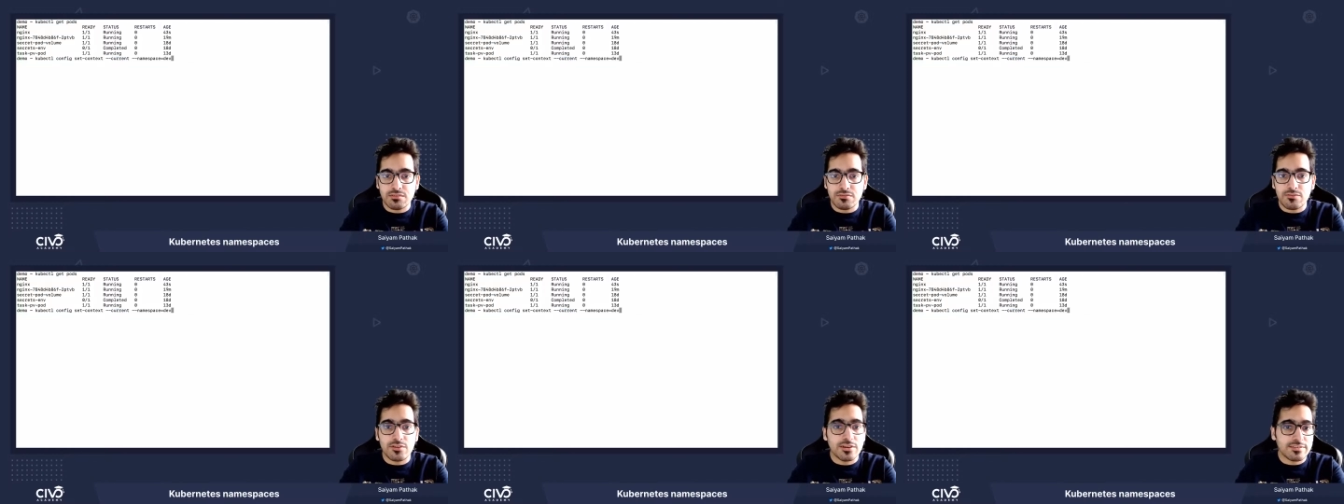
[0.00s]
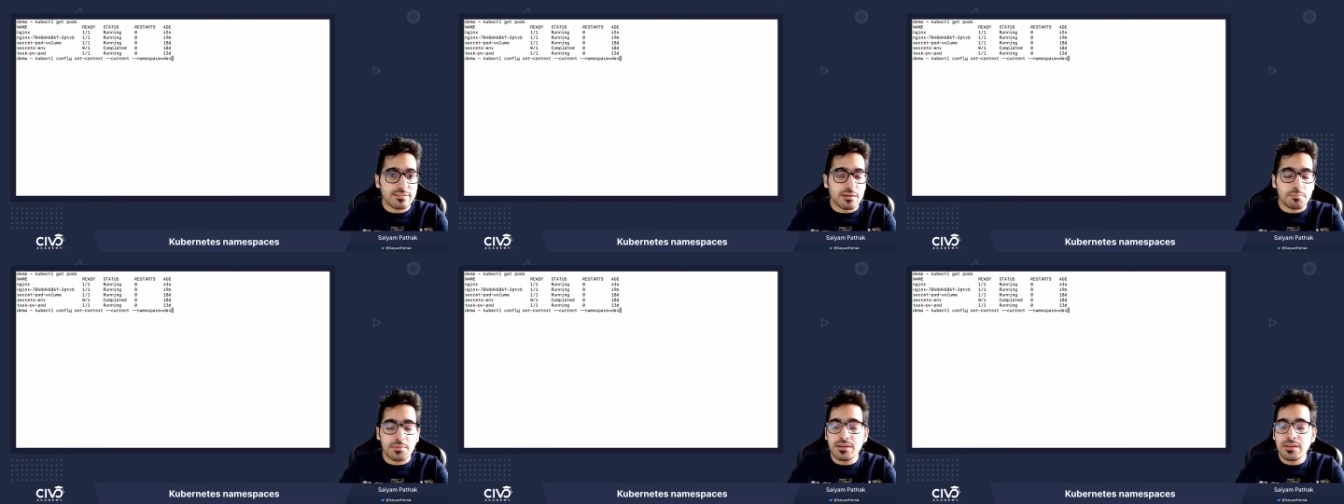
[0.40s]
for
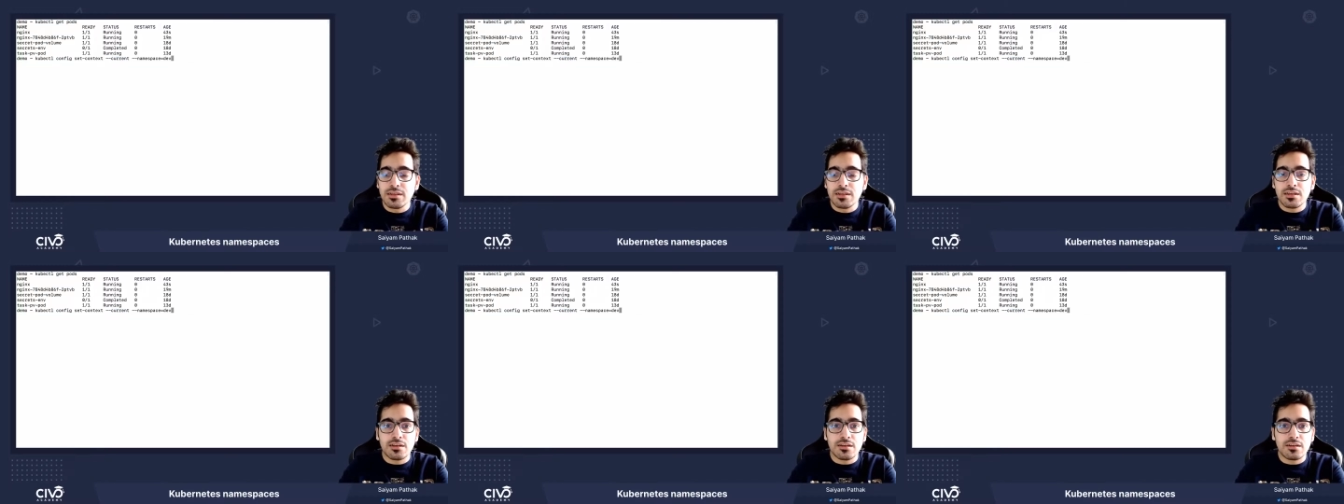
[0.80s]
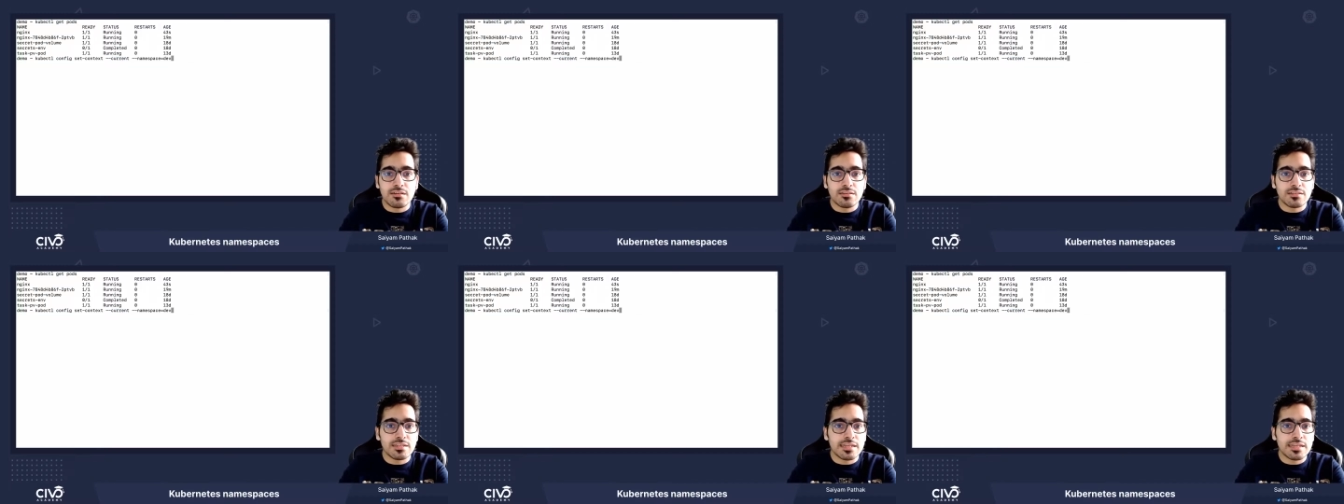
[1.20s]
example
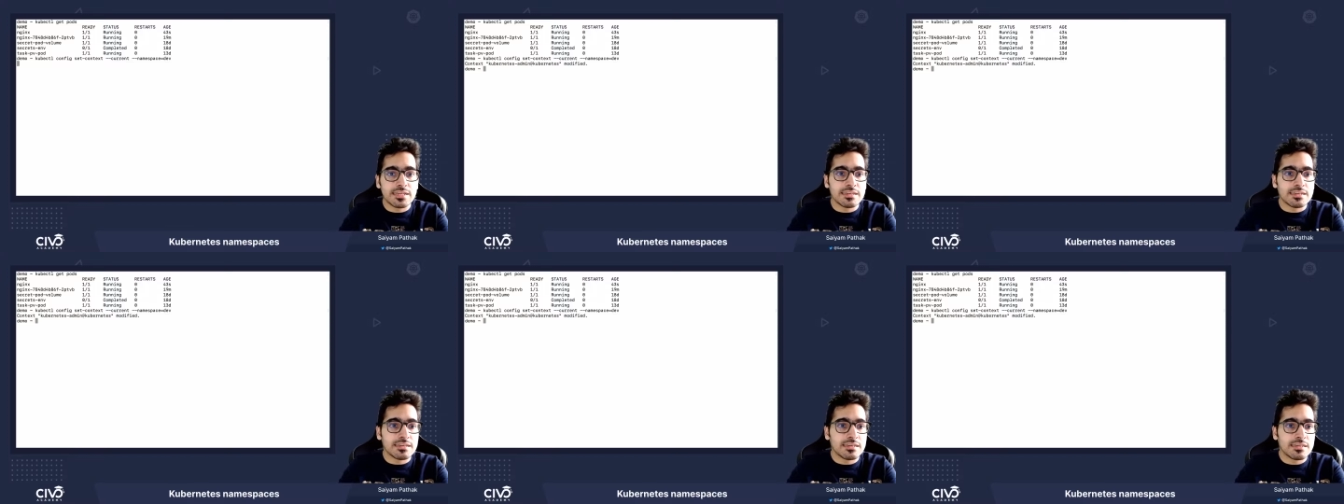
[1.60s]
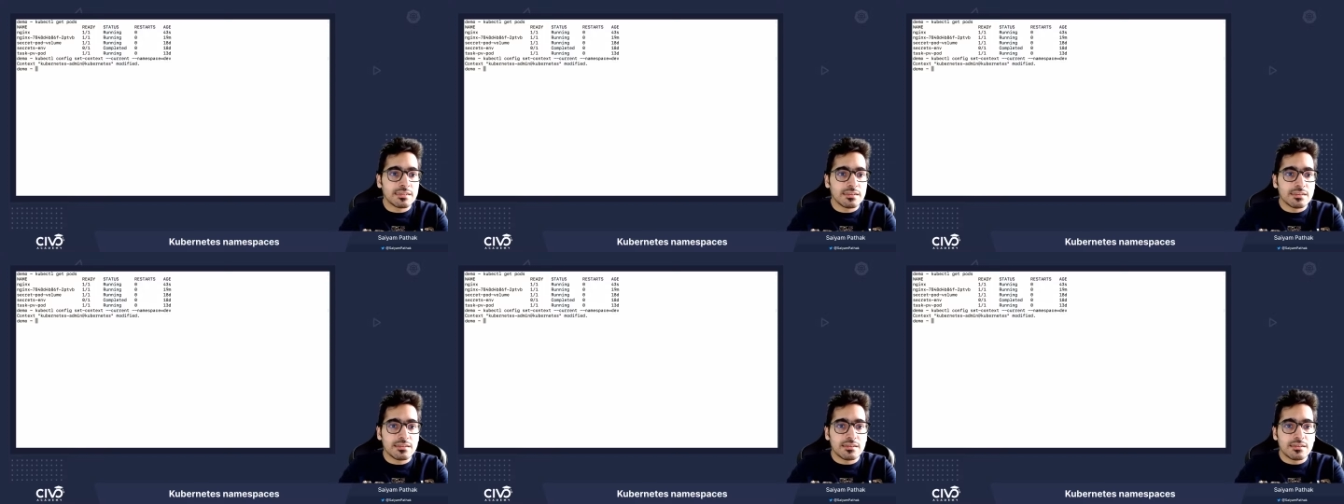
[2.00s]
uh, then
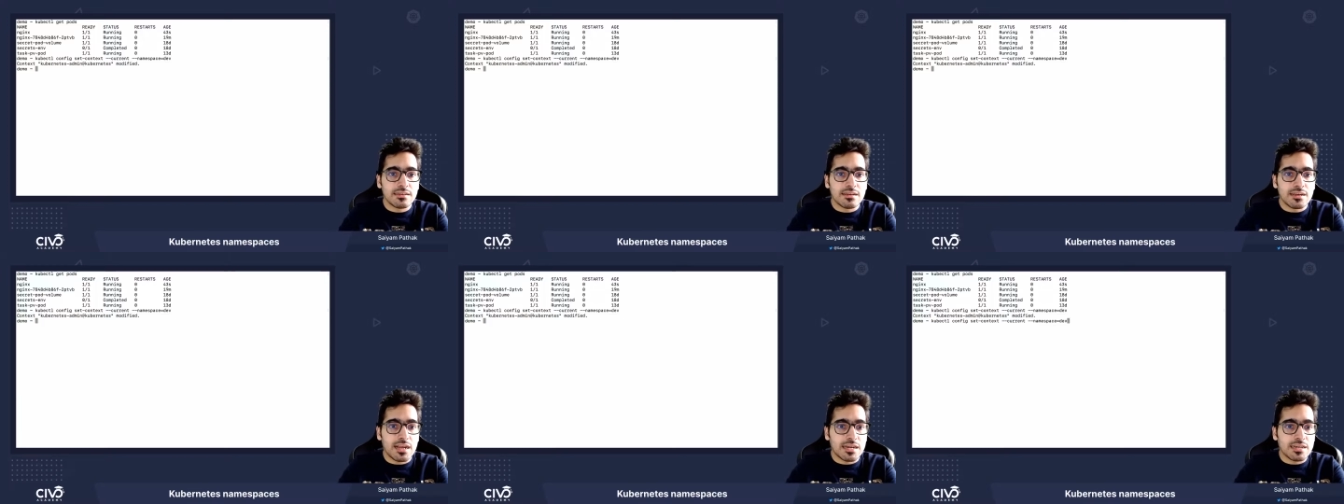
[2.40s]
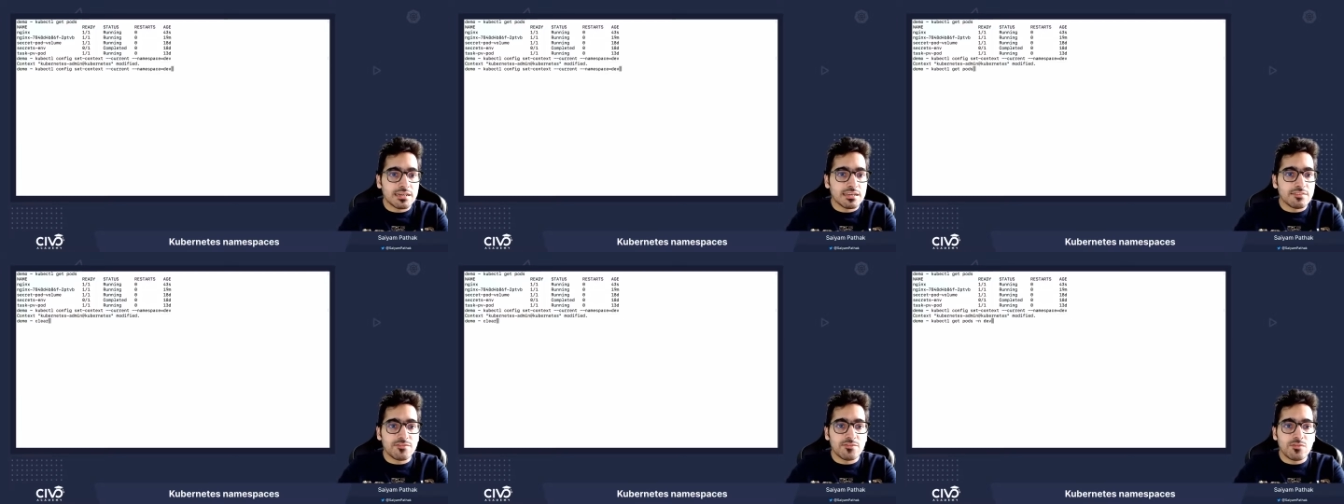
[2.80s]
and
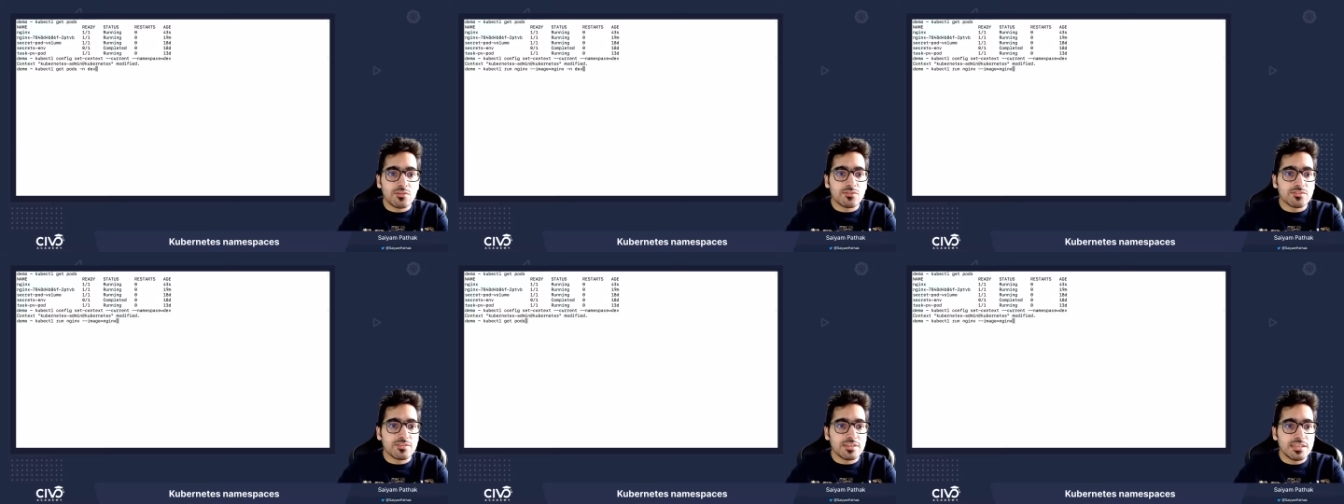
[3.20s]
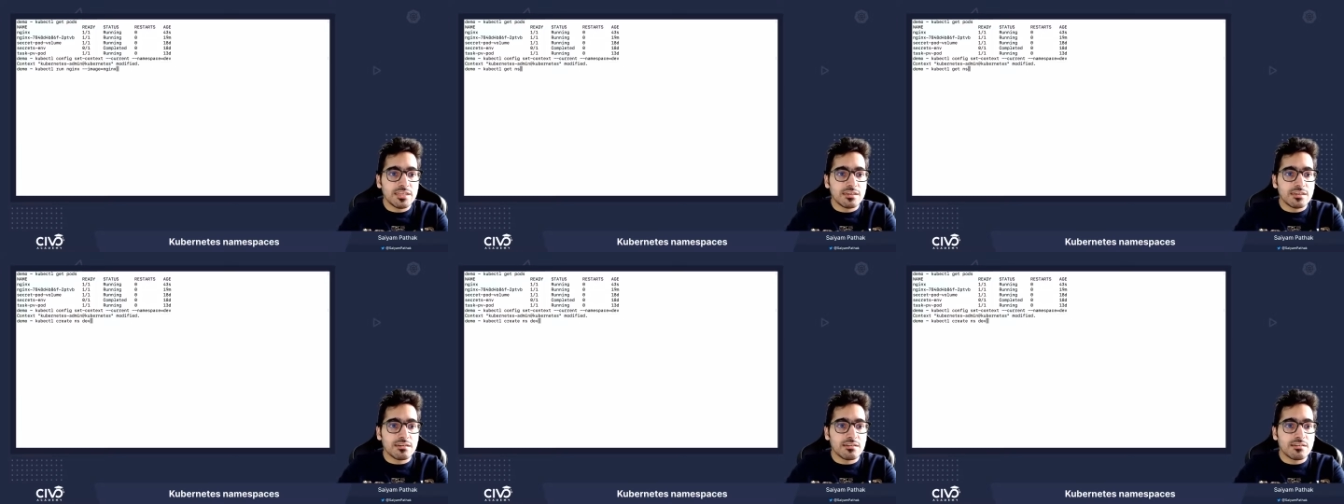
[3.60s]
if you want to see
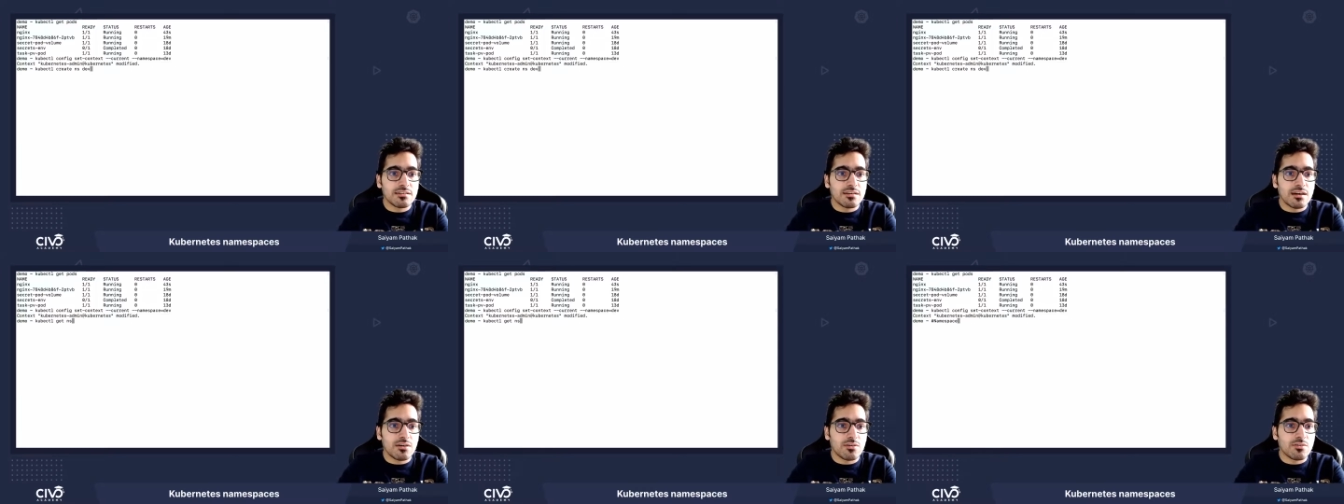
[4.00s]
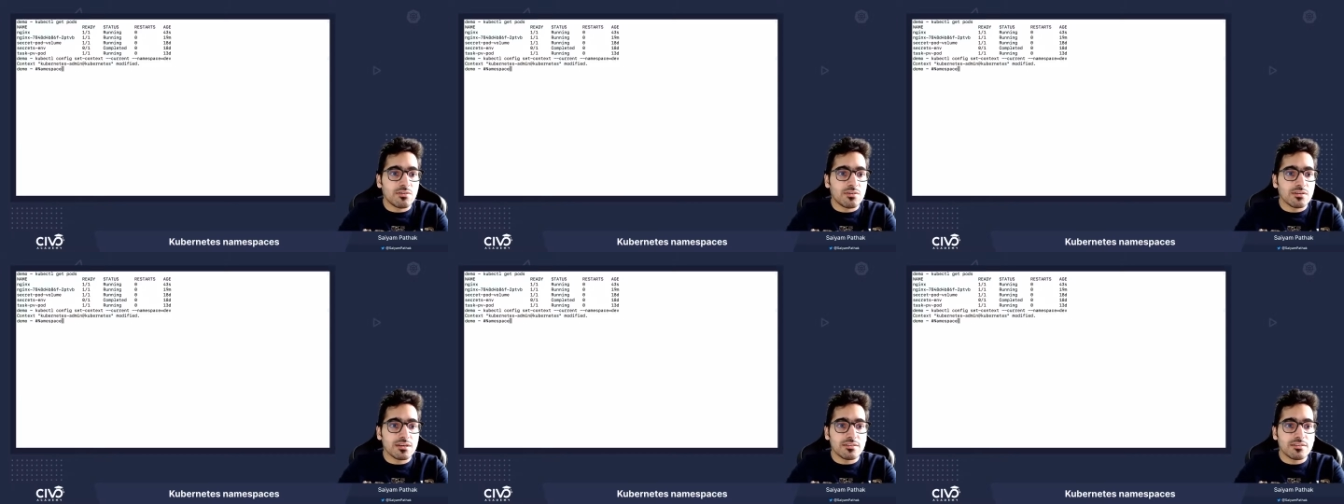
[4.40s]
uh, how
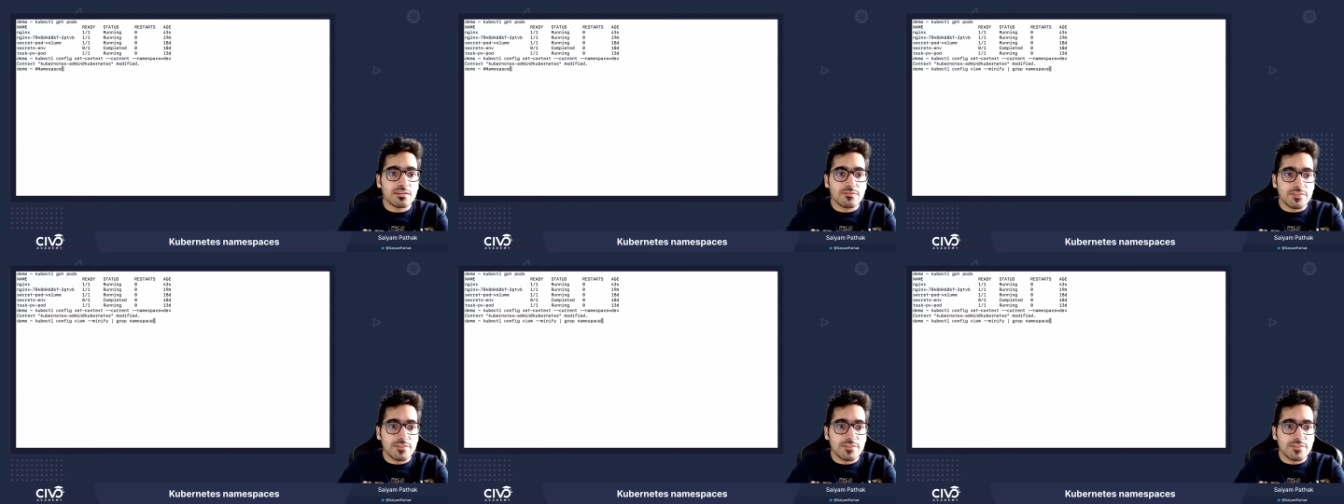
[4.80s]
uh,